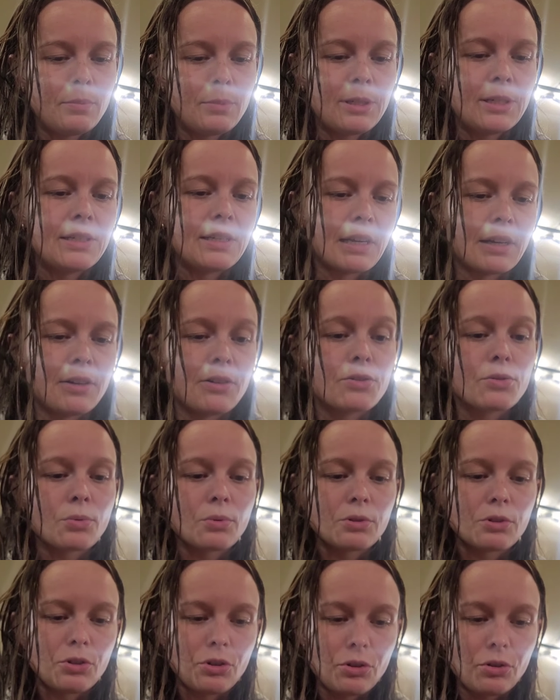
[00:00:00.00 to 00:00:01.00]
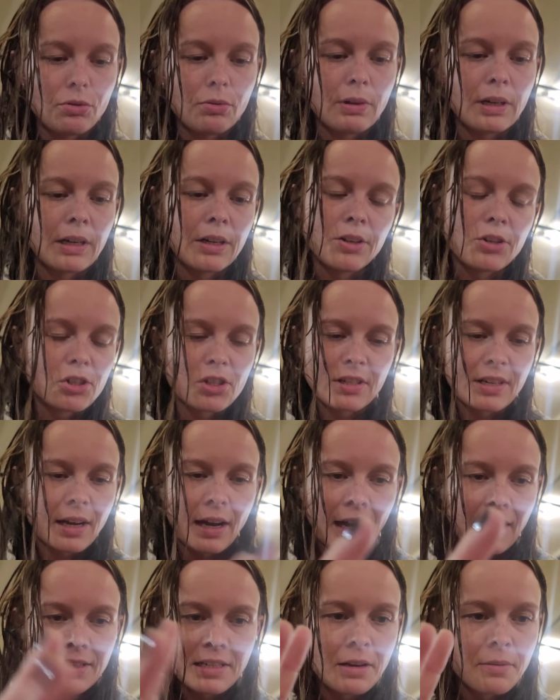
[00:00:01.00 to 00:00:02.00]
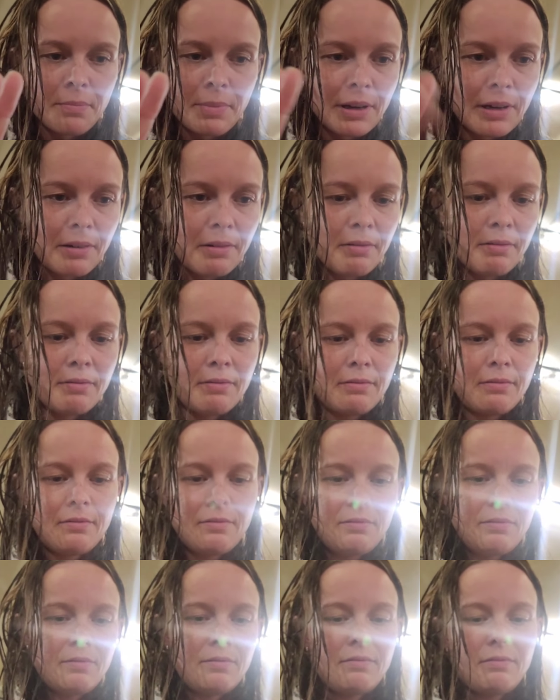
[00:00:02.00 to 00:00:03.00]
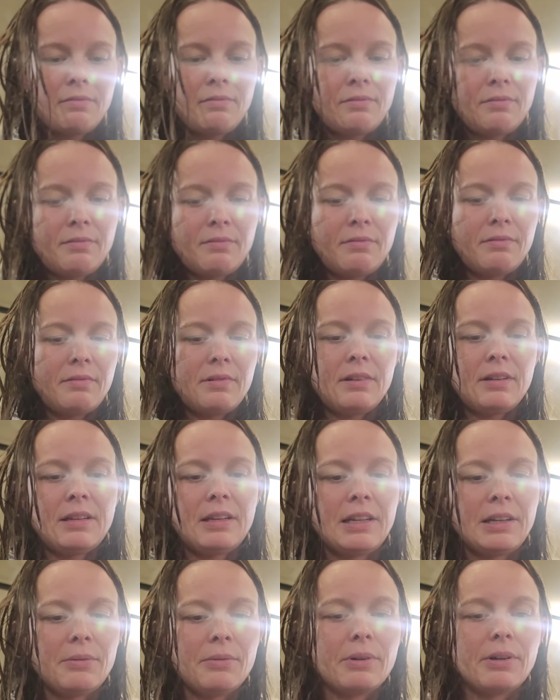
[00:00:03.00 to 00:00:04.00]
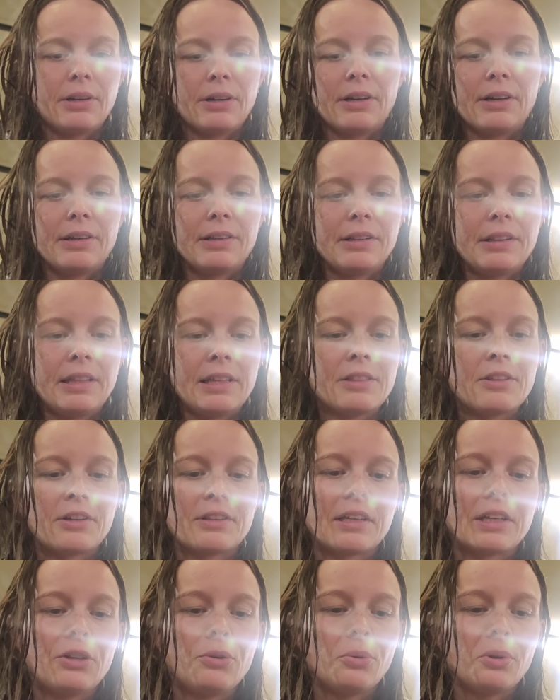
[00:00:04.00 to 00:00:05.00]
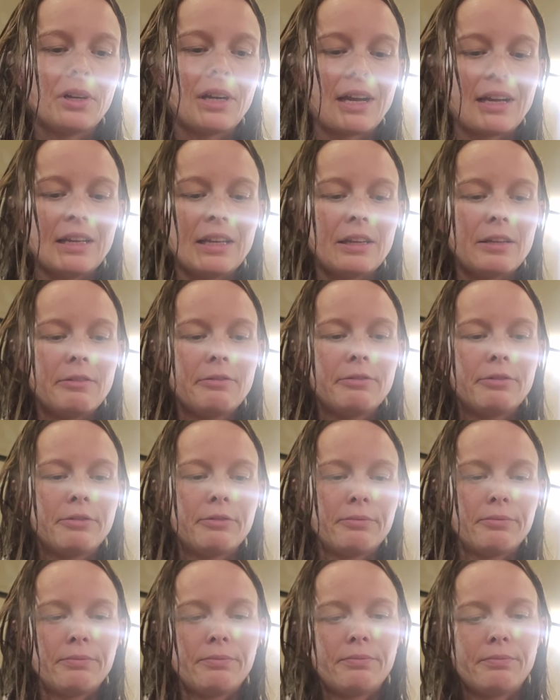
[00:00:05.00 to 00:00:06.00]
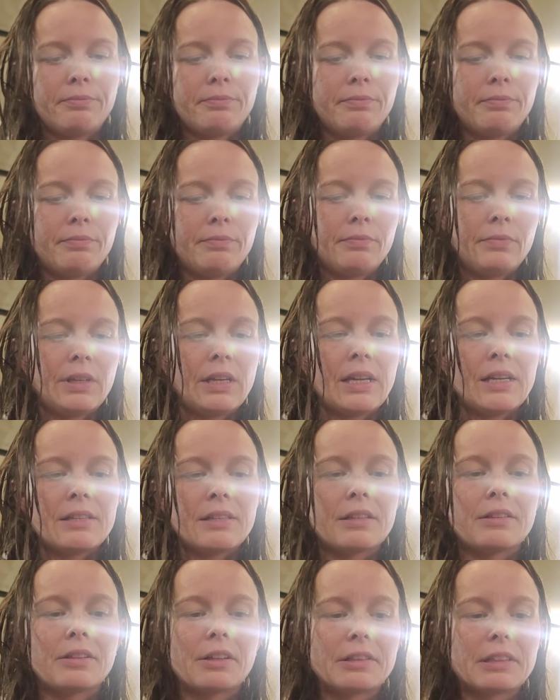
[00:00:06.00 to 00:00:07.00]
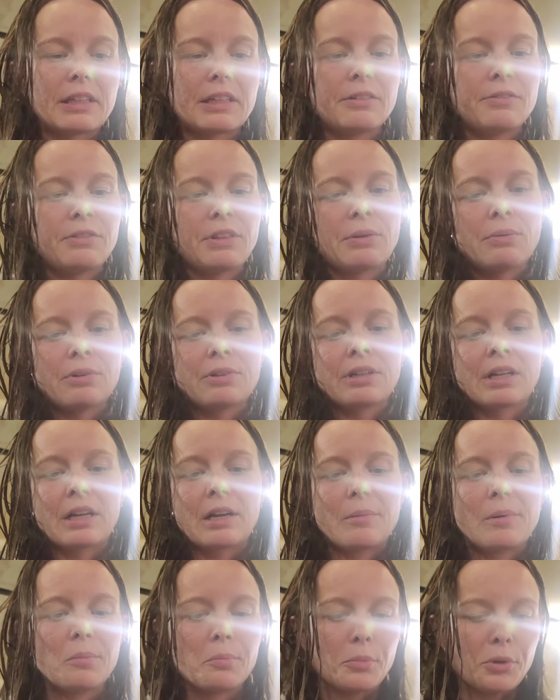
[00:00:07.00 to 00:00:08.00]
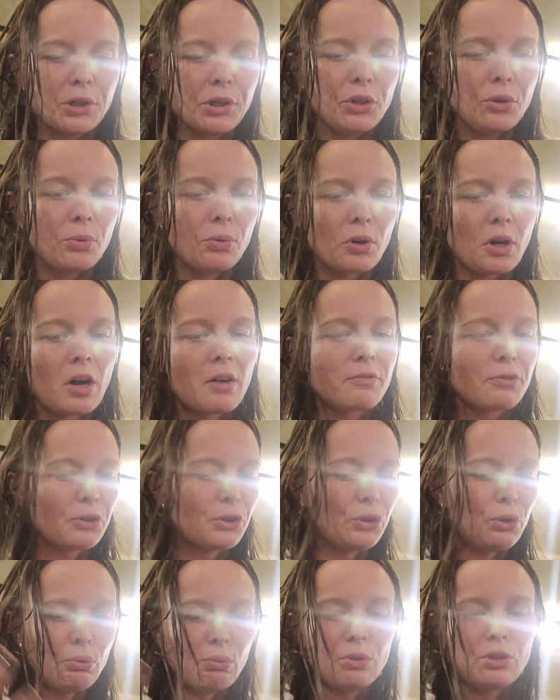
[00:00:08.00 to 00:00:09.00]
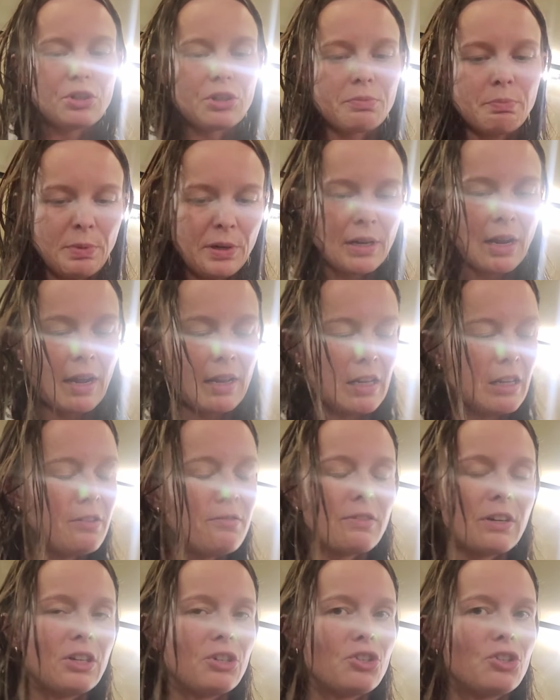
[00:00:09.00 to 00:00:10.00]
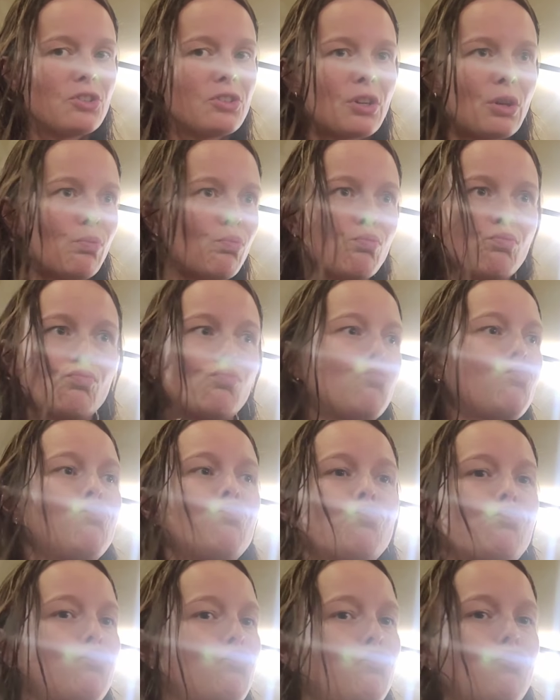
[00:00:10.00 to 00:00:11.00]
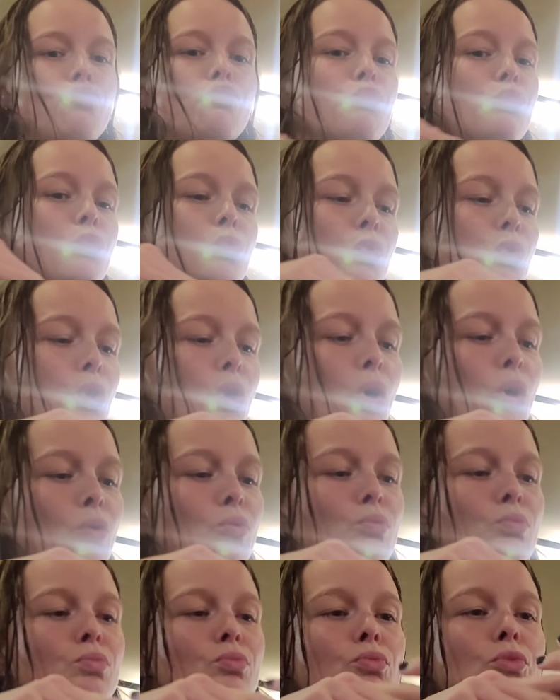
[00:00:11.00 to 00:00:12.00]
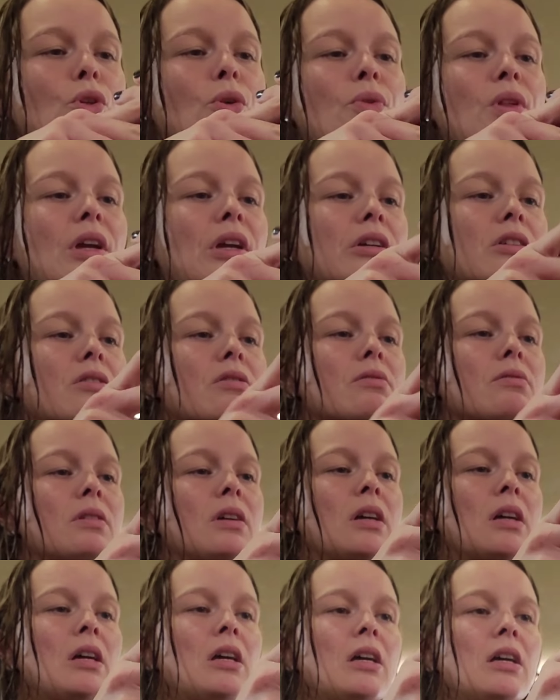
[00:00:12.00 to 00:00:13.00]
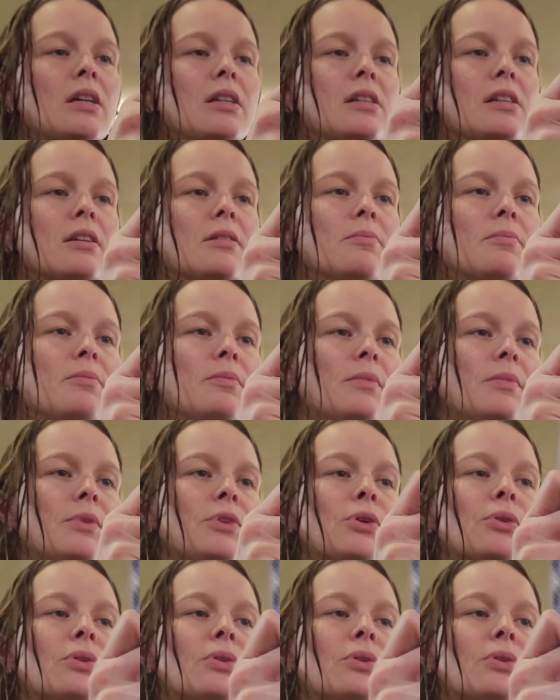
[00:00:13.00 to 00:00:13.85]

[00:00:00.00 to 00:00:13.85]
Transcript: To tend towards you, and it just hasn't been. They were, they thought that you were naive. They thought that if they were to come and bring you an offer, you would just be naive, and it's just like, no, no thanks and